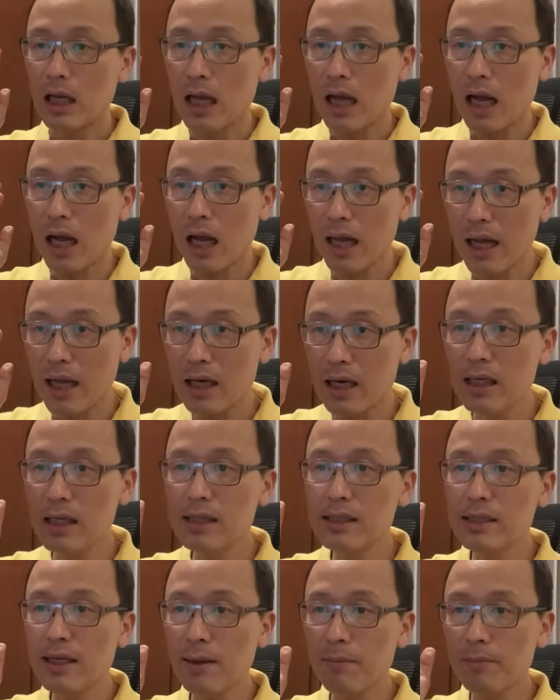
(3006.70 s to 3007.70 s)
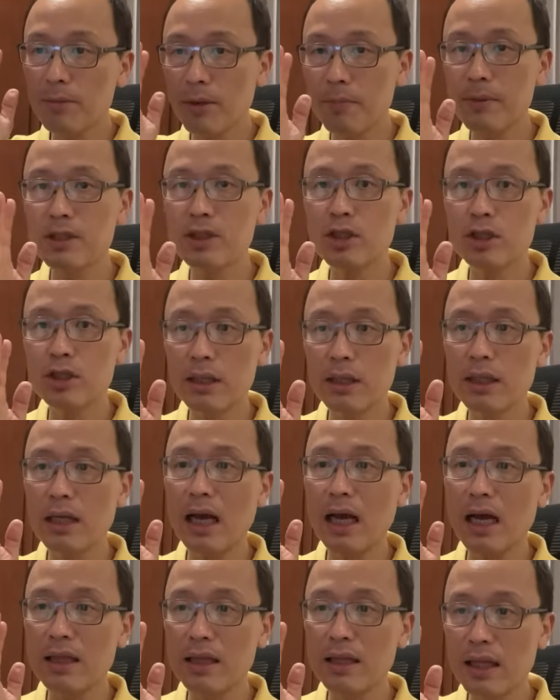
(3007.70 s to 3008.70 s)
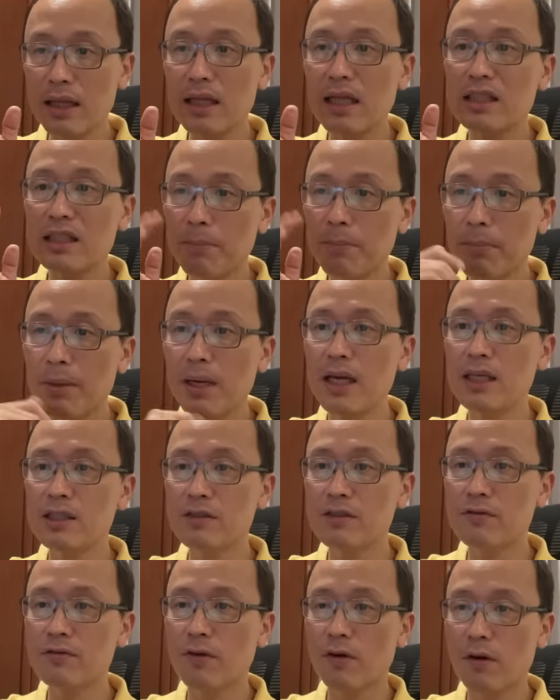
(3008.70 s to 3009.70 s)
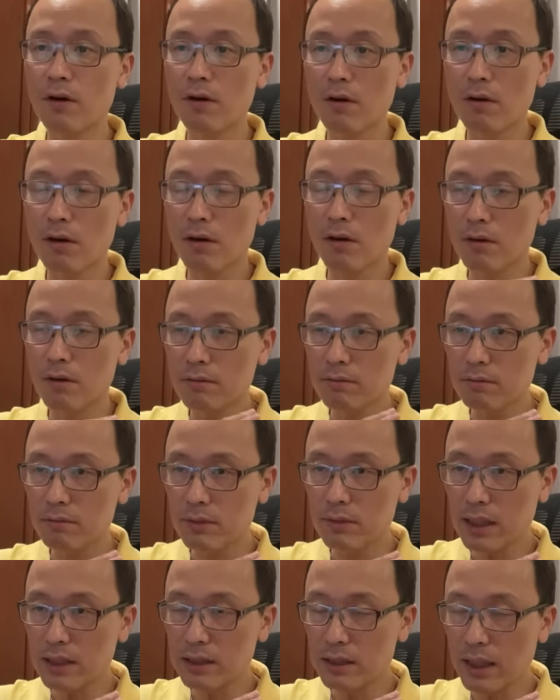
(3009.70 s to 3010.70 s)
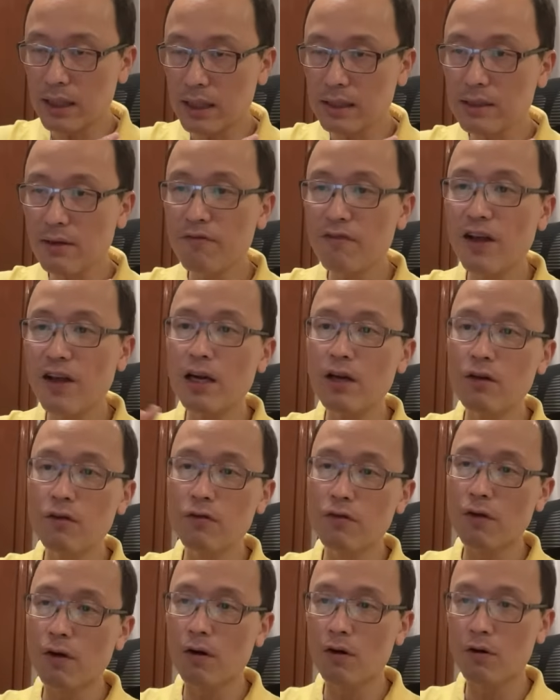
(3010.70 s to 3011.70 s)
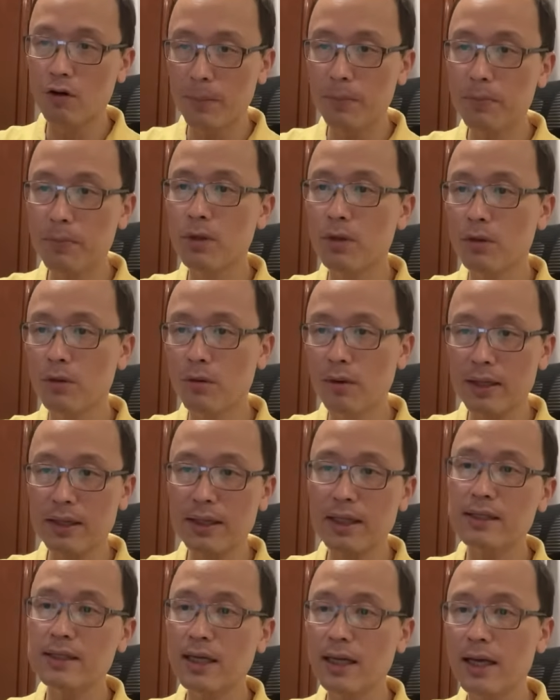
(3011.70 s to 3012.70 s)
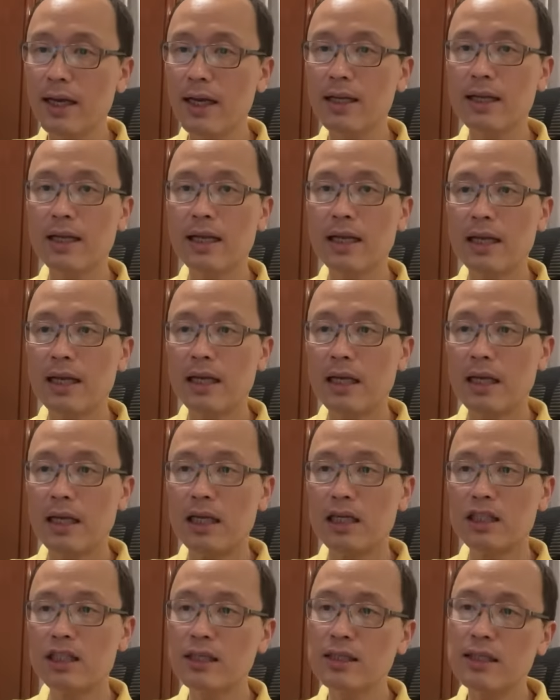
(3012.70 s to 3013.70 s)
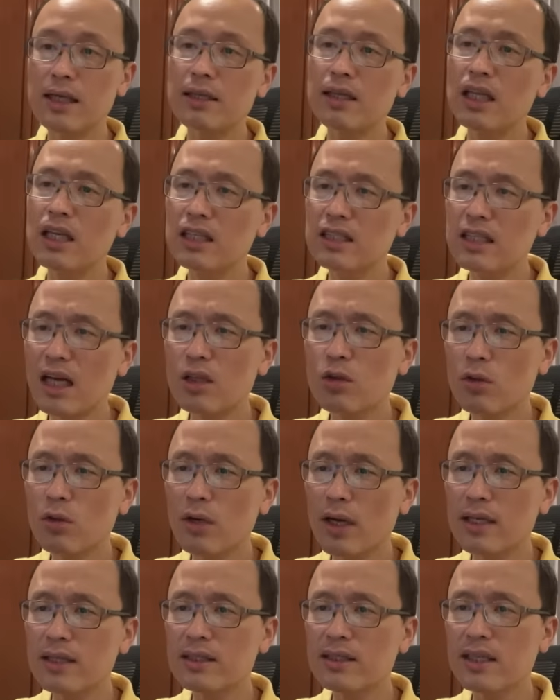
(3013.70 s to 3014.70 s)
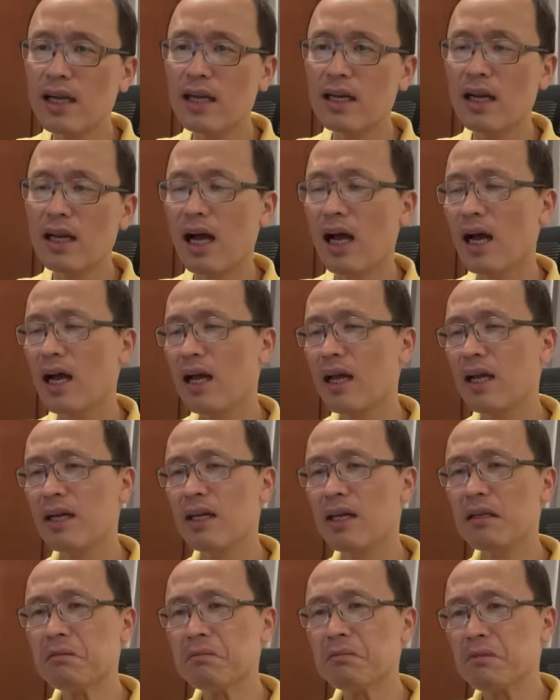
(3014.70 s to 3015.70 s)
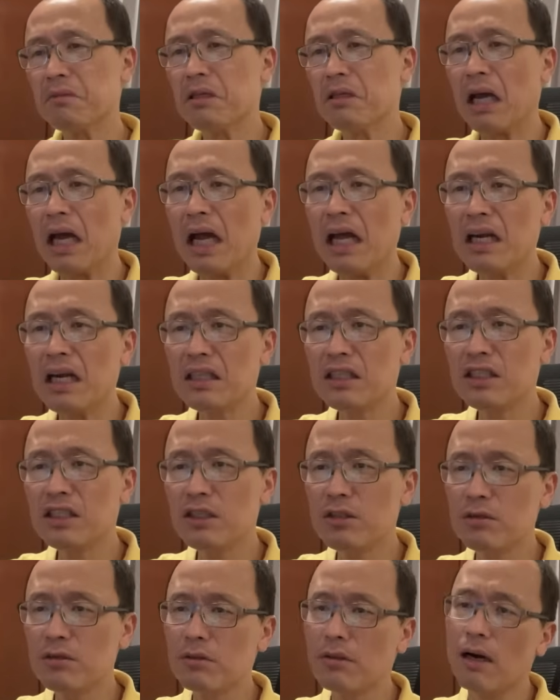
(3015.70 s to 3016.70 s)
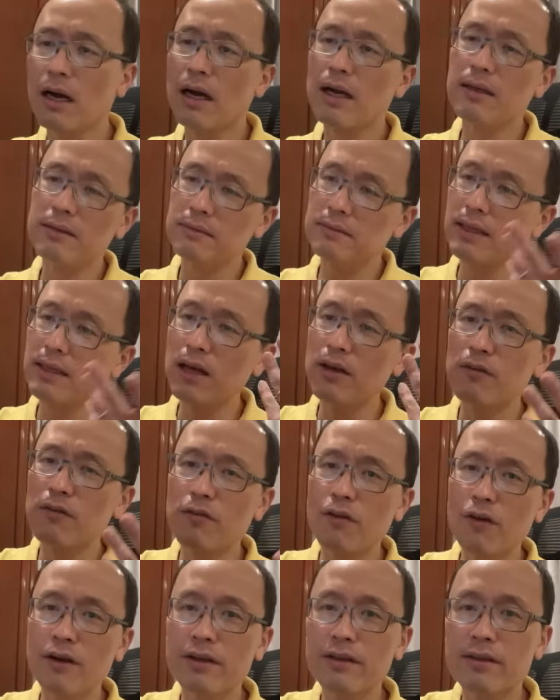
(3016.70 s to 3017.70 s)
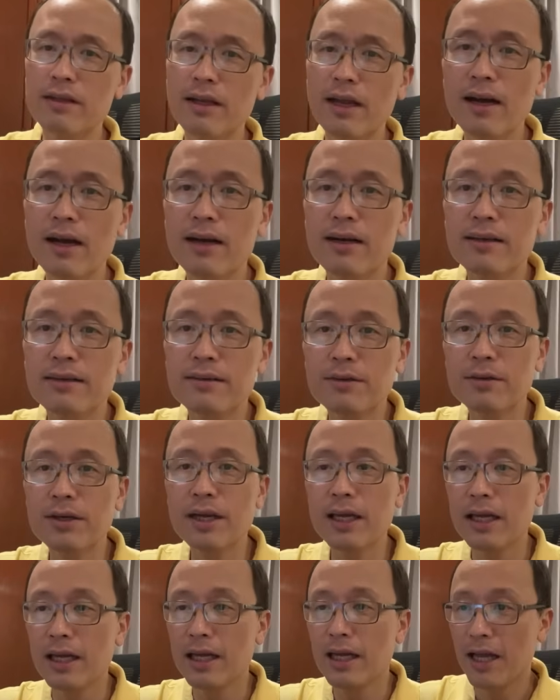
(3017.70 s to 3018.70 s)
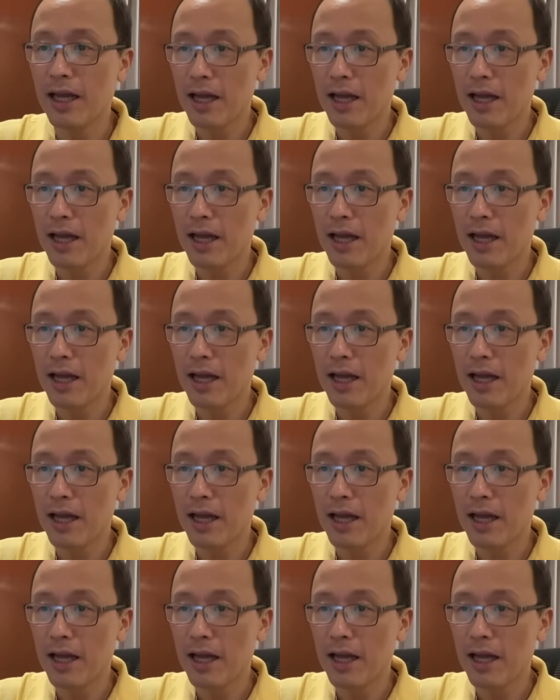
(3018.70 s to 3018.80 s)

I at least come to a position that I think there's a place for, there's some value for crypto and things like that. It's just that things I don't understand, I got allergy to, I avoid. Yeah, okay.